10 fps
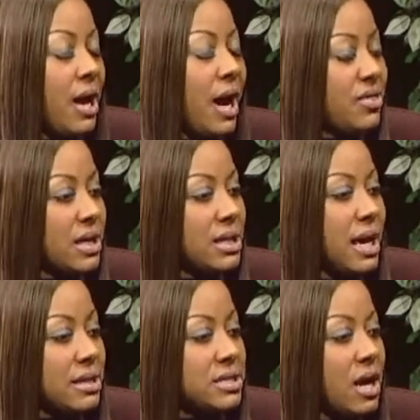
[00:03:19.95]
I think a lot
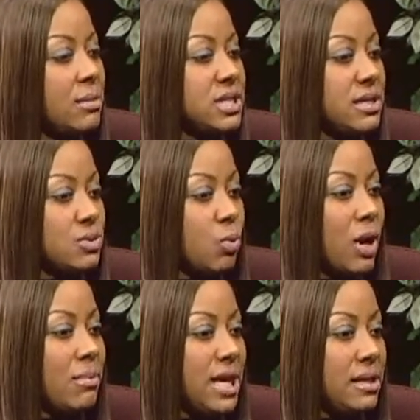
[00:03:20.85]
of times as
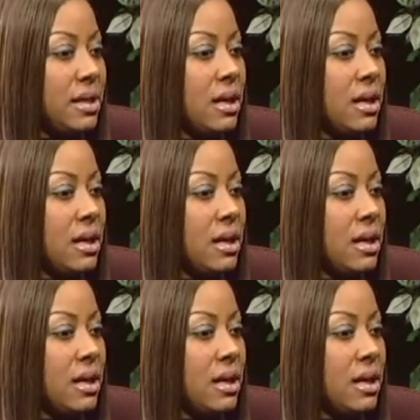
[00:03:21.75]
women,